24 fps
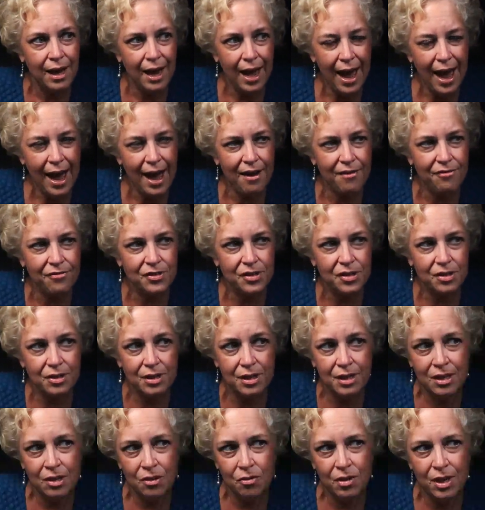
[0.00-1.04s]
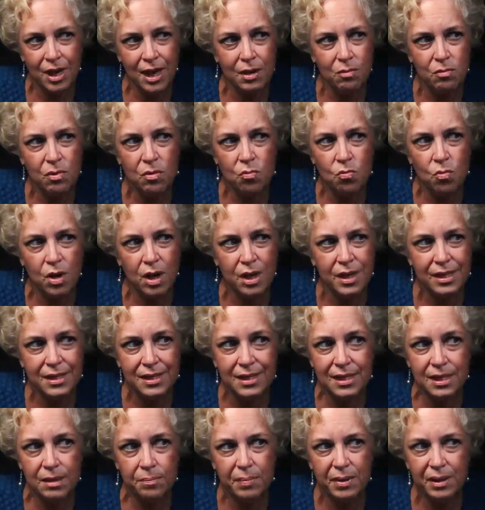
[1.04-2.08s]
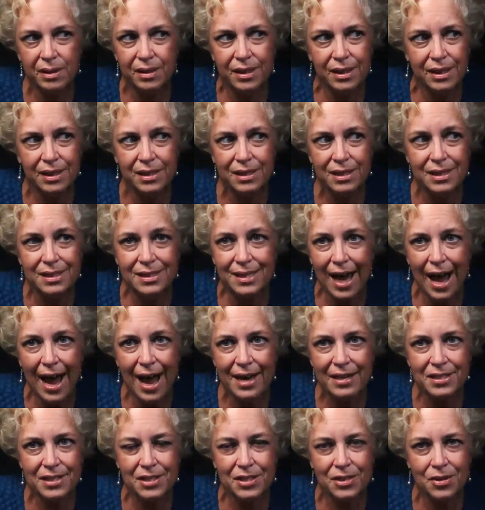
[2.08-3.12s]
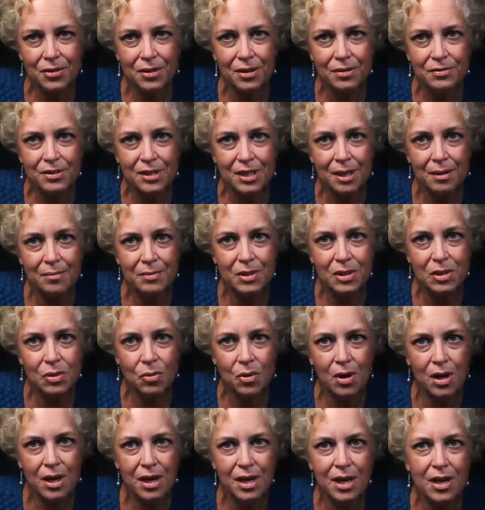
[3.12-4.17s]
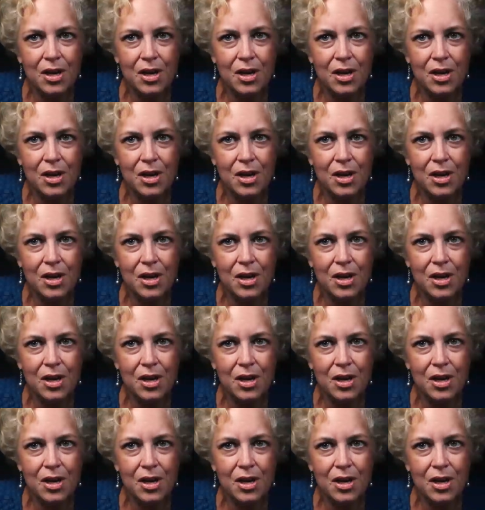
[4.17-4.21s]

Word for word: After, you know, 911 is typically a disaster of some sort,